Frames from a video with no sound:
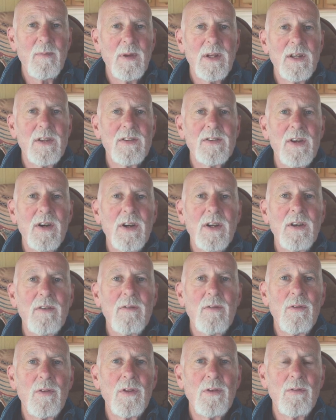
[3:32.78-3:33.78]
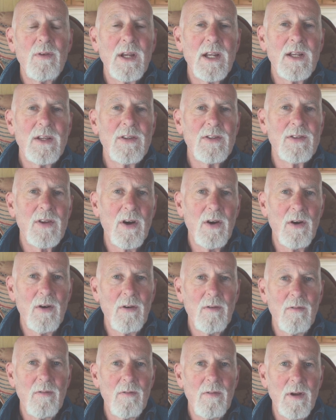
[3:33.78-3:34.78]
been designed for the rigours
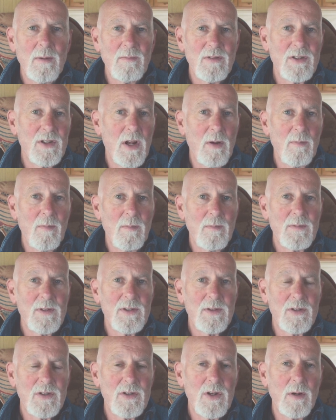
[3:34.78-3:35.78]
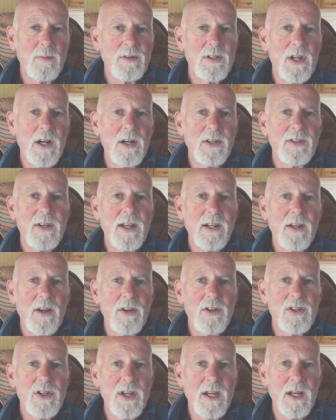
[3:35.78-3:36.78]
of stop-start
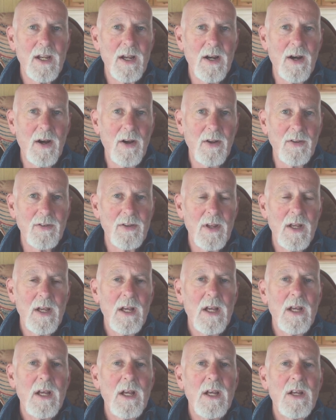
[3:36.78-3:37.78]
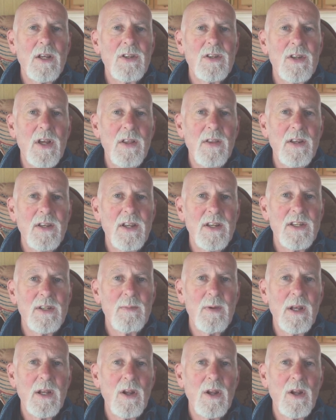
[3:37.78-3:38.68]
technology in cars. So they tend to be a